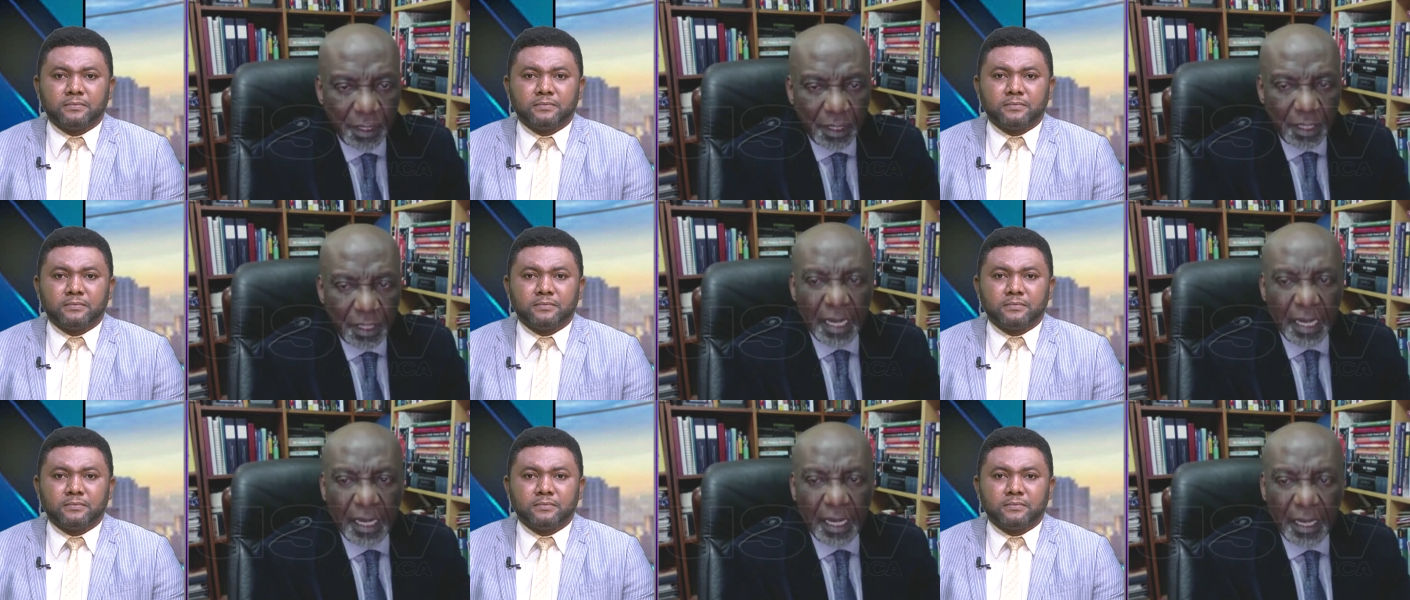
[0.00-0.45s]

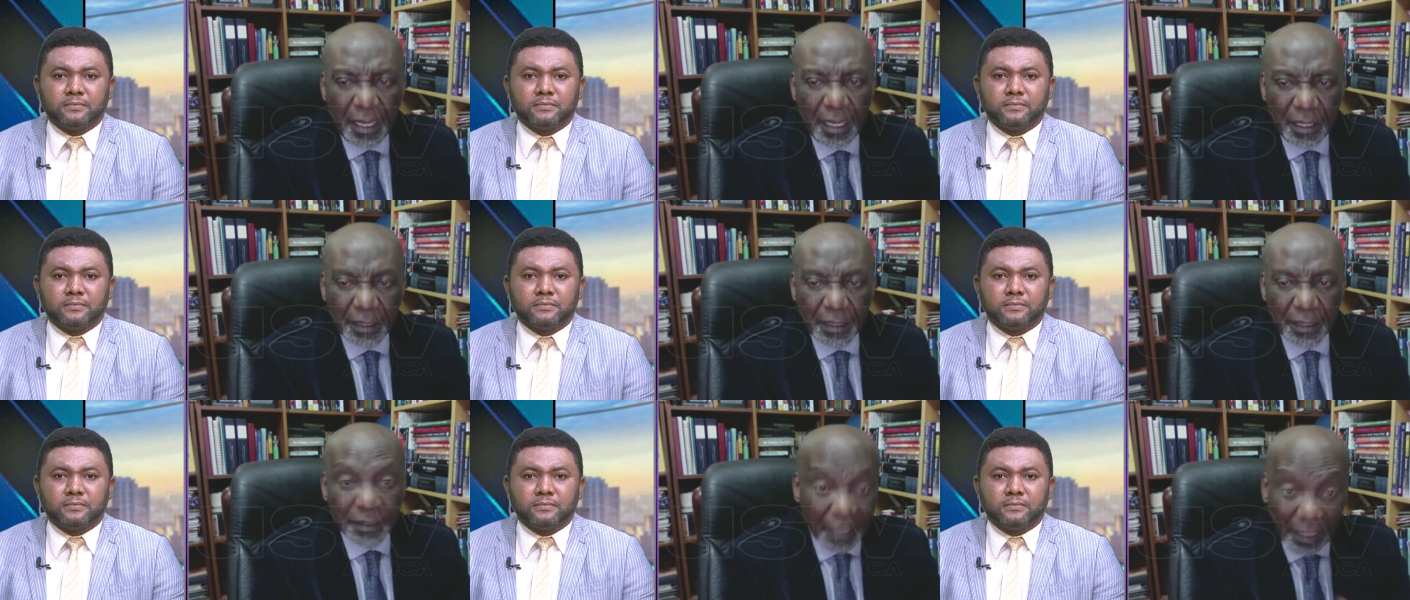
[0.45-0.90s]
Speaker 1: uh,
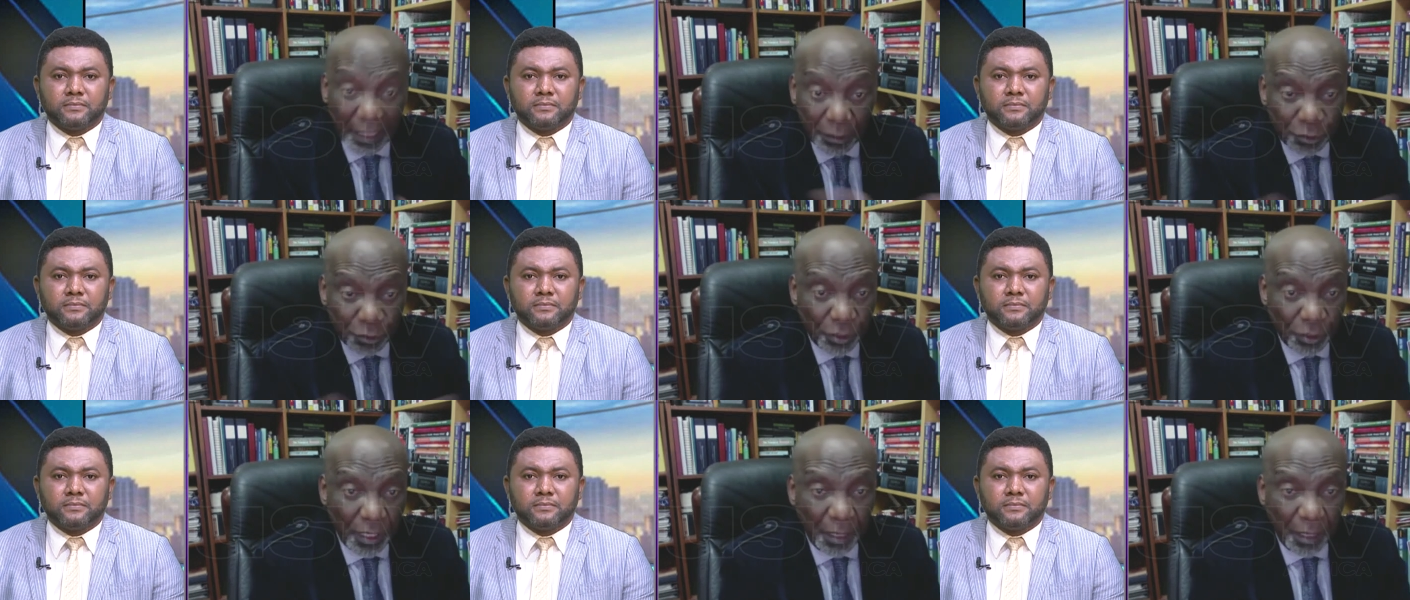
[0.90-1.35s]

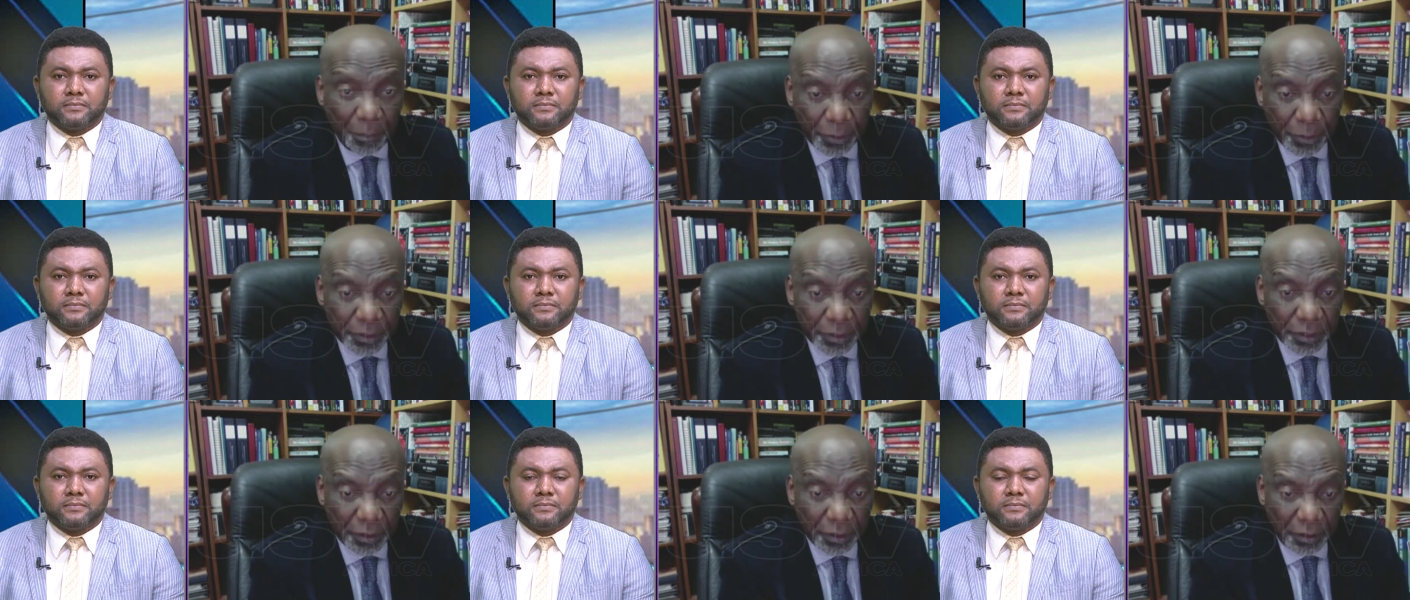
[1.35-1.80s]
international
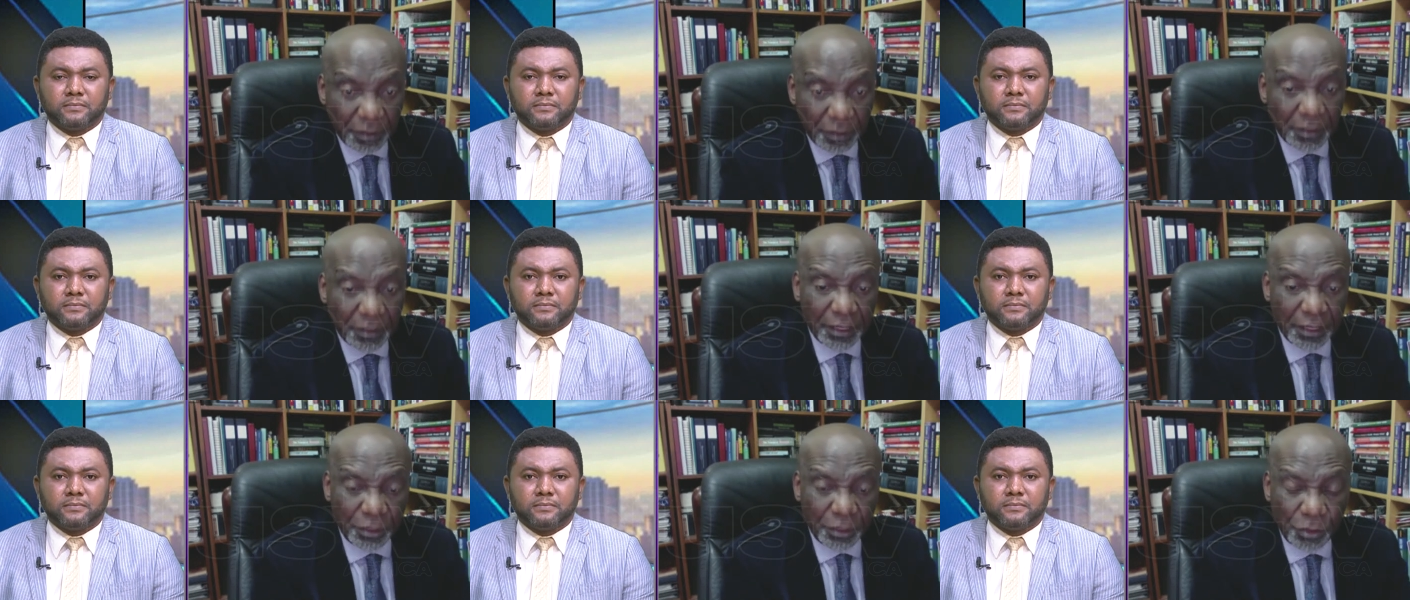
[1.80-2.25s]
body under
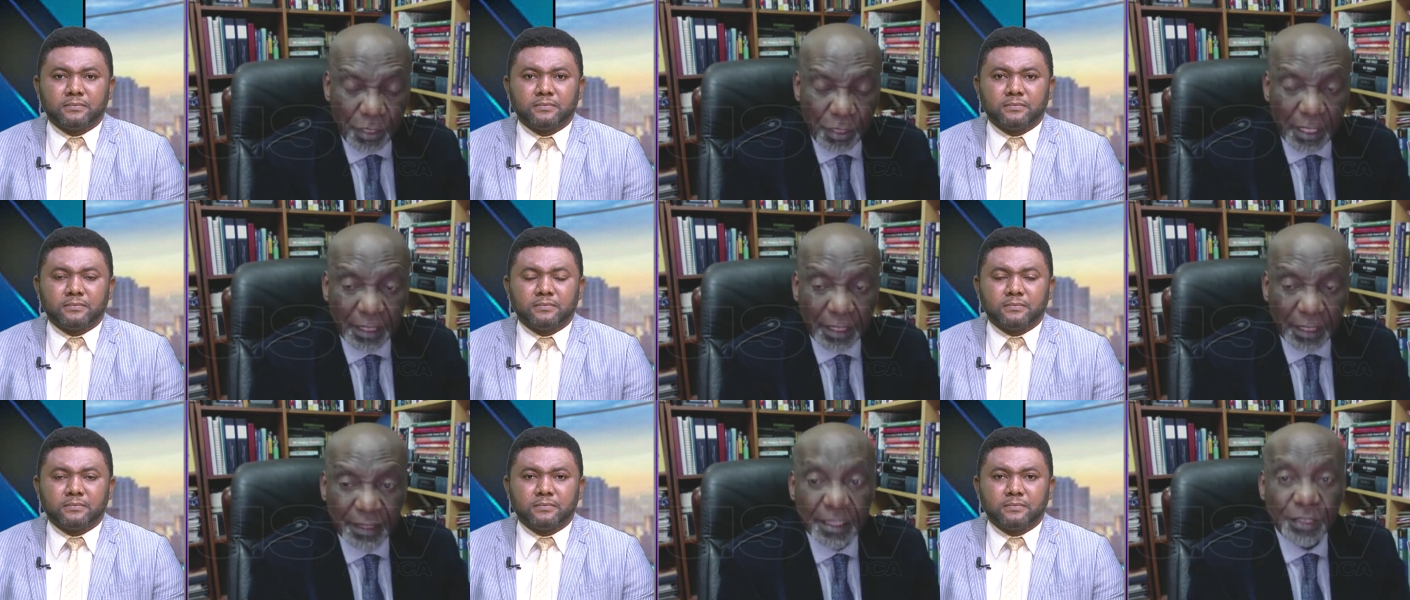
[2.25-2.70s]
the
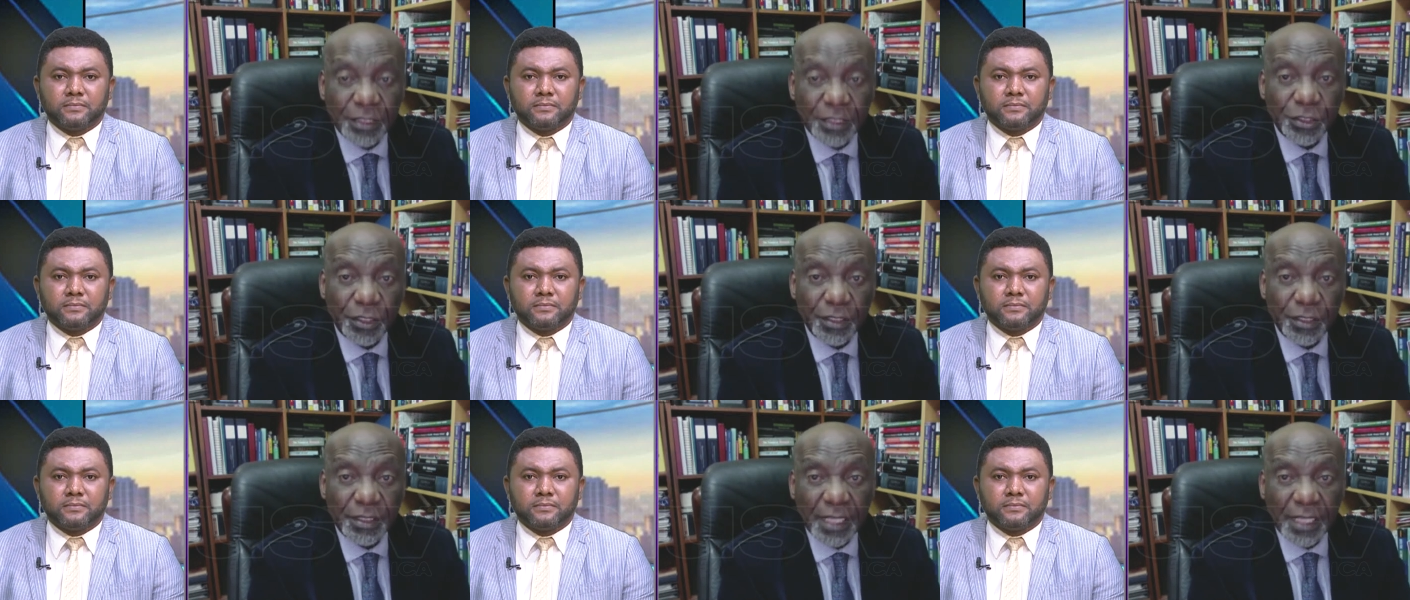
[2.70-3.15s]
United
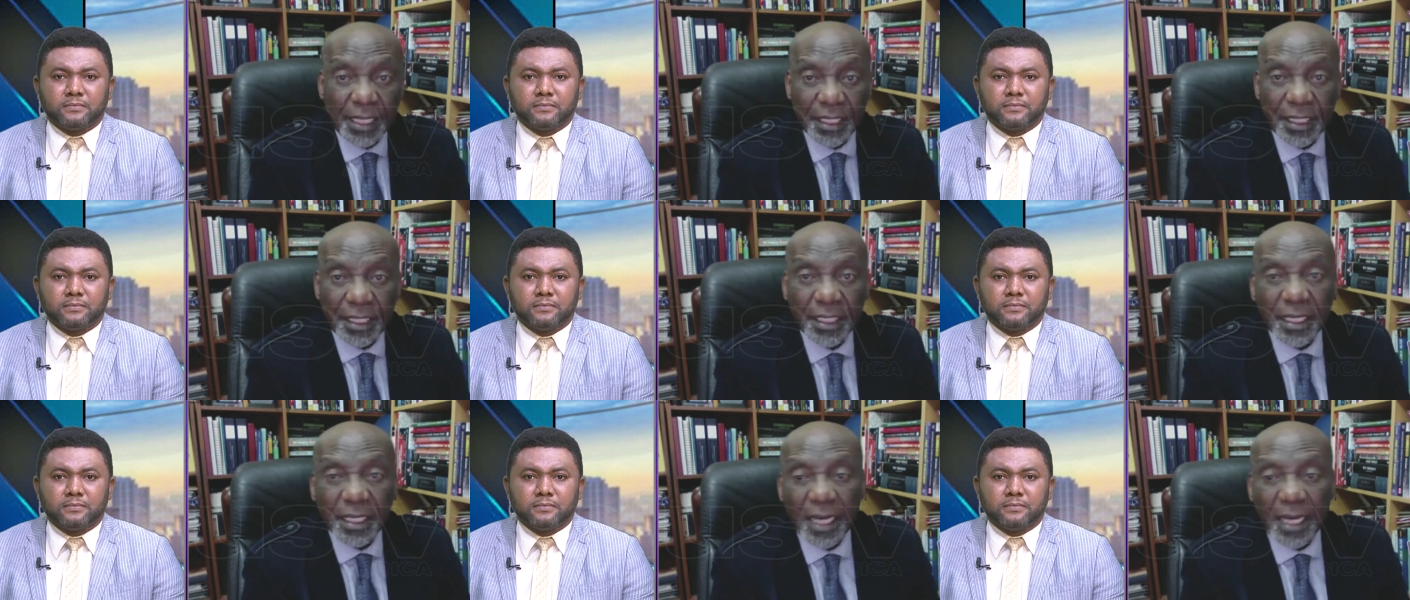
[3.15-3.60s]
Nations, I
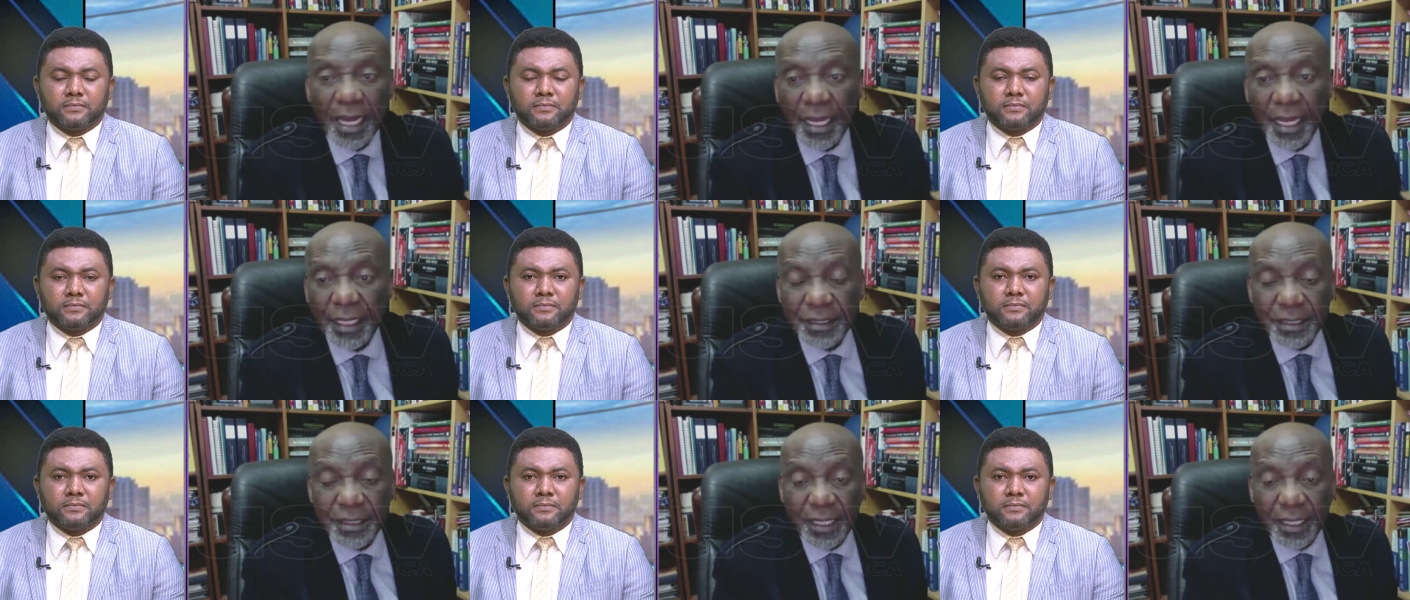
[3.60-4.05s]
think,
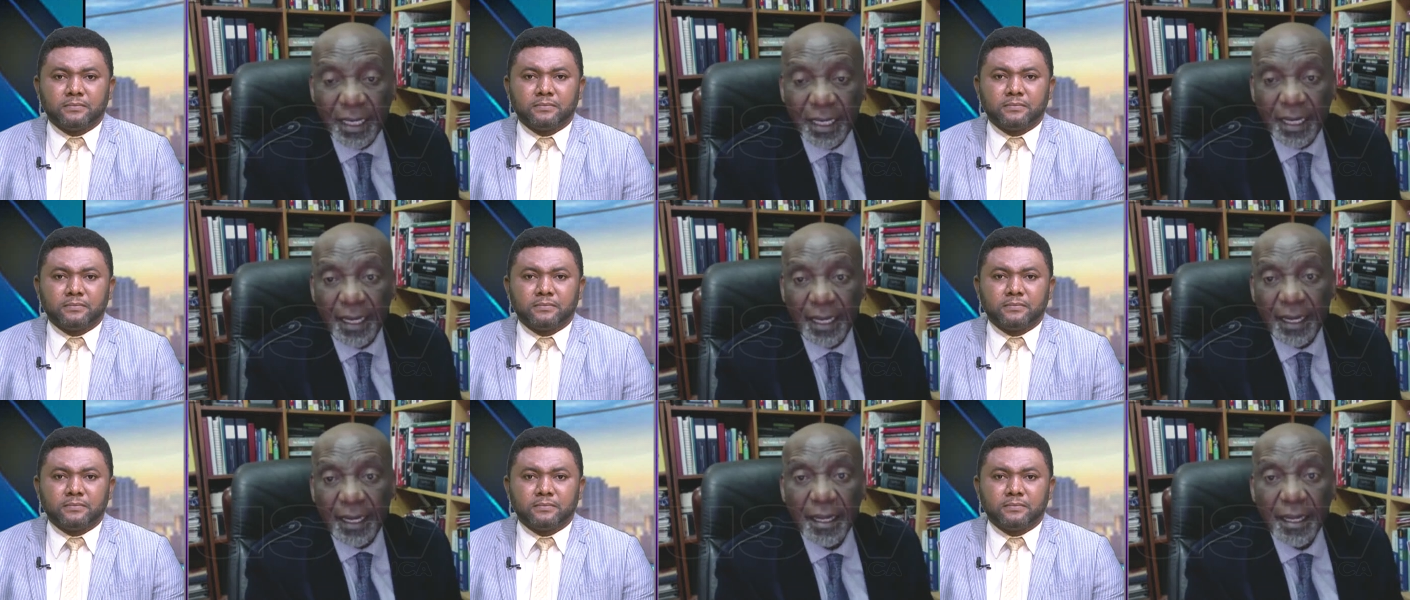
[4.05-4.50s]
and
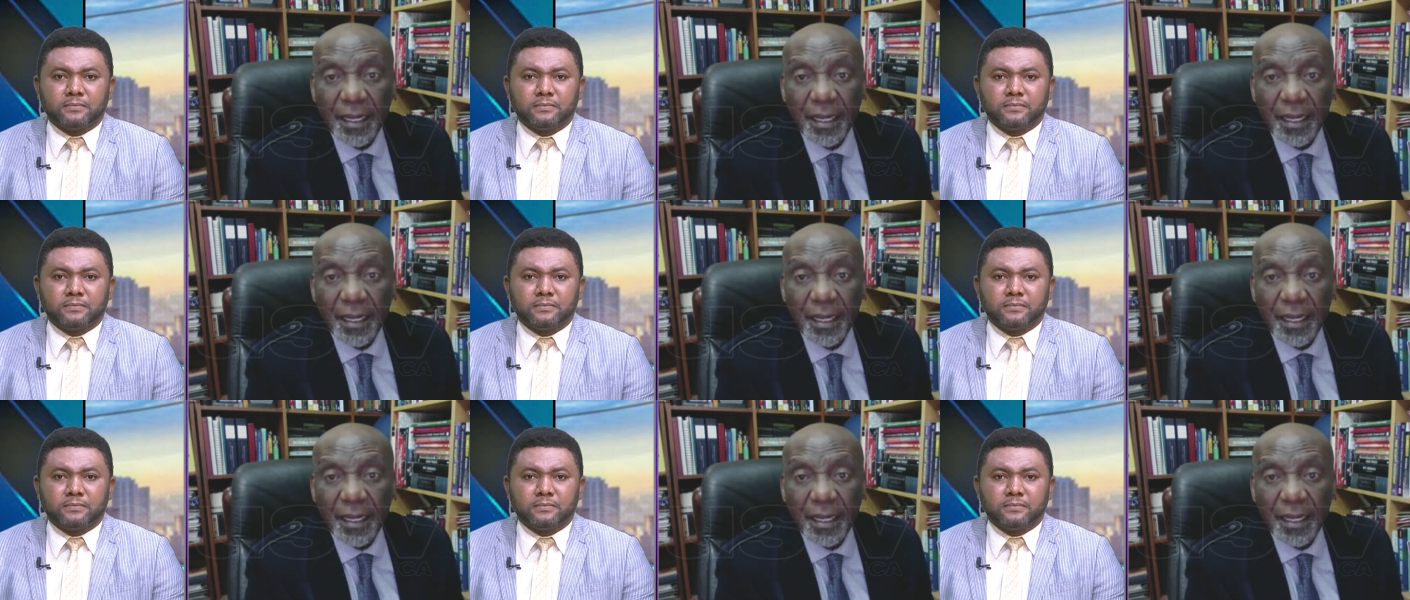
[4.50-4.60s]
uh,